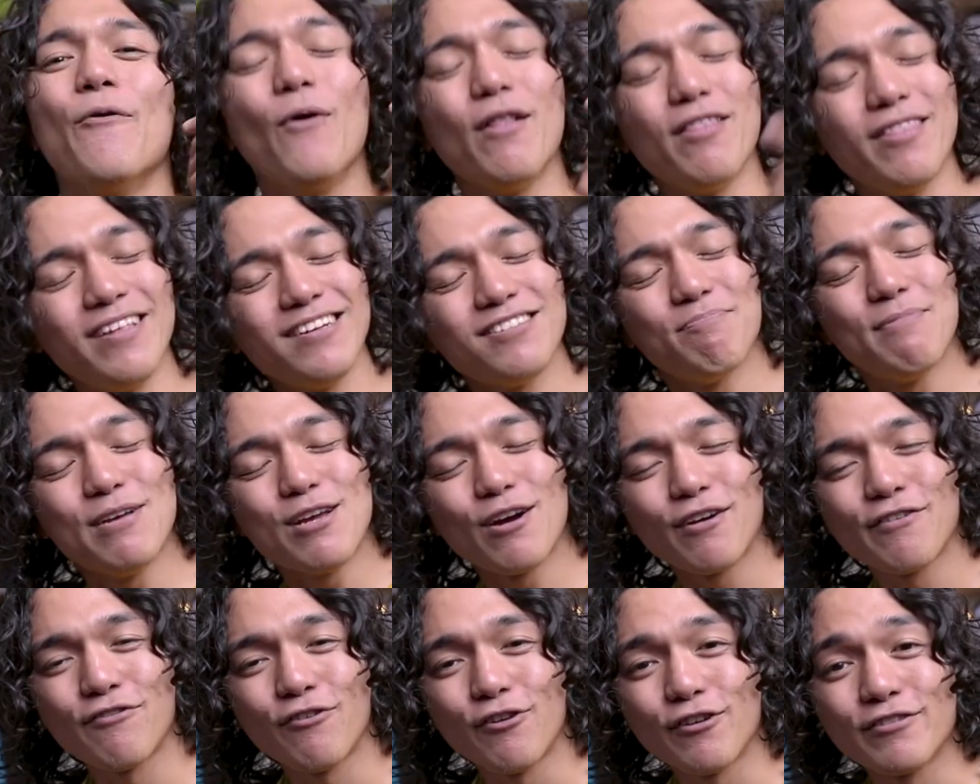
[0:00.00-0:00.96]
Will this be
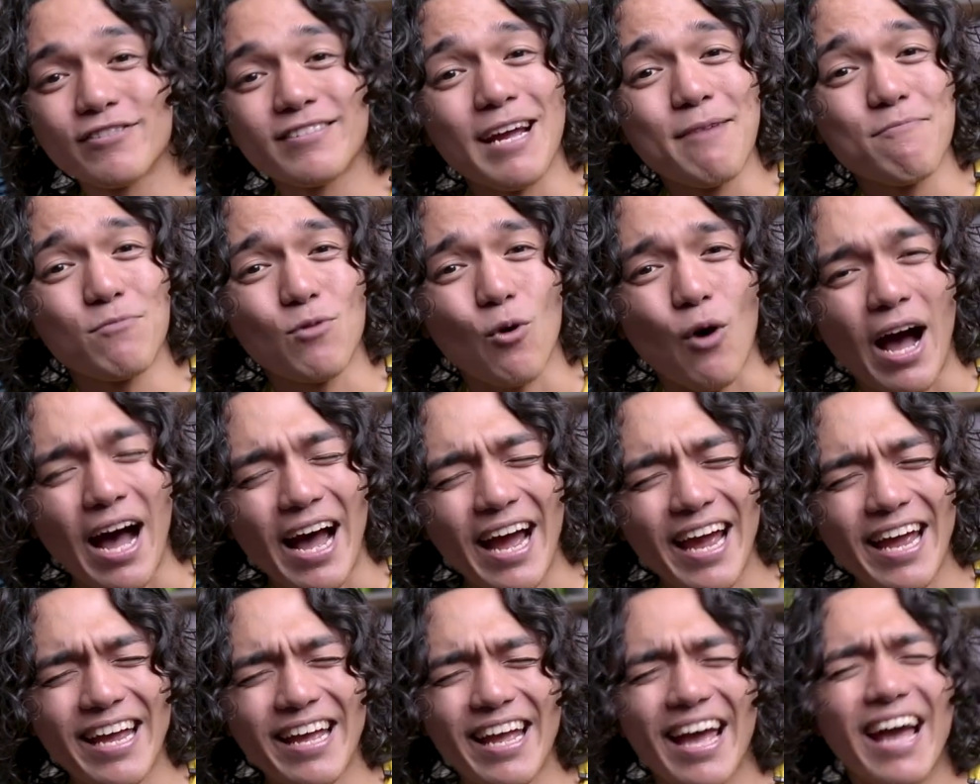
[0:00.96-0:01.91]
your first time to
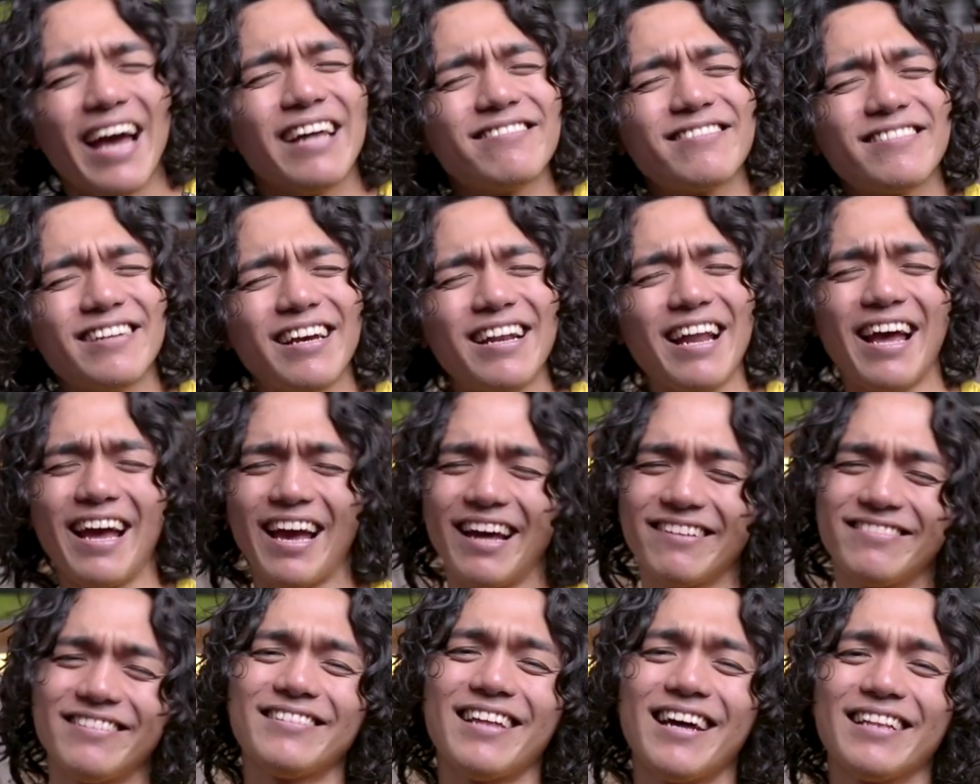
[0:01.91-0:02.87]
hike and still
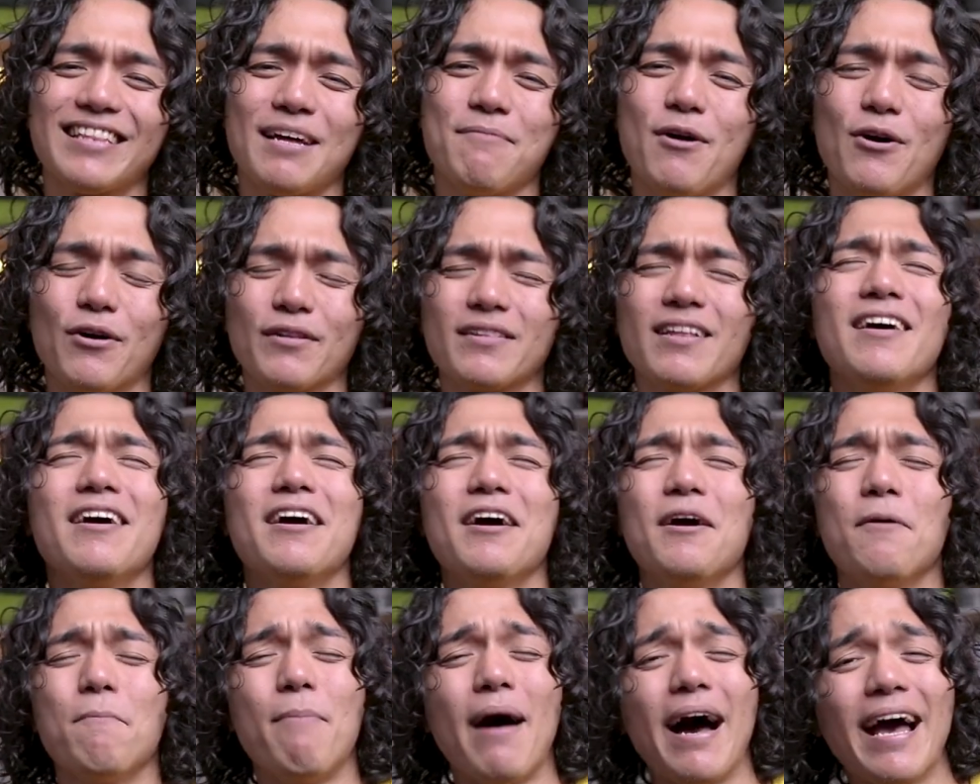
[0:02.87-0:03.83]
hesitant about
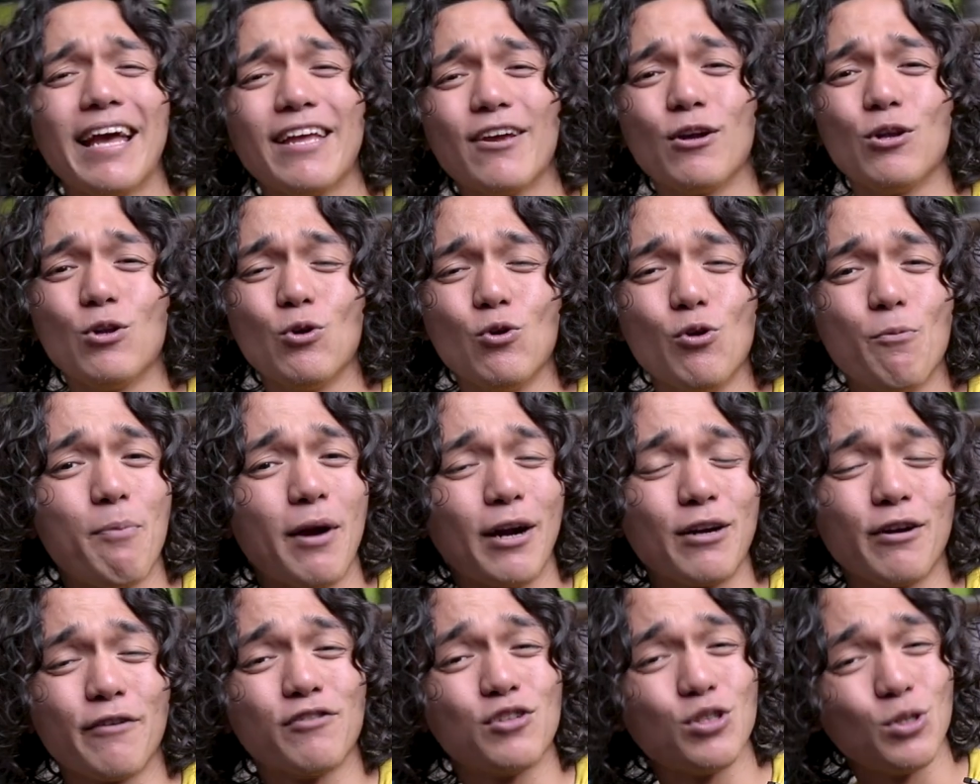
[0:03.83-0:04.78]
buying a new
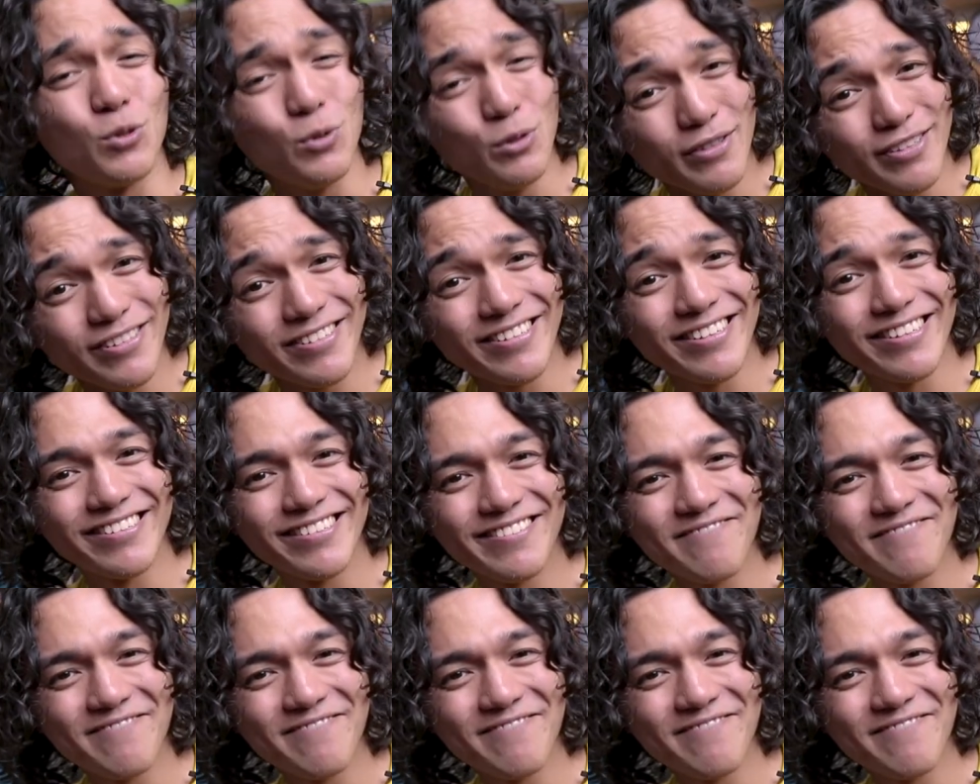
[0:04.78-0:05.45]
pair of shoes?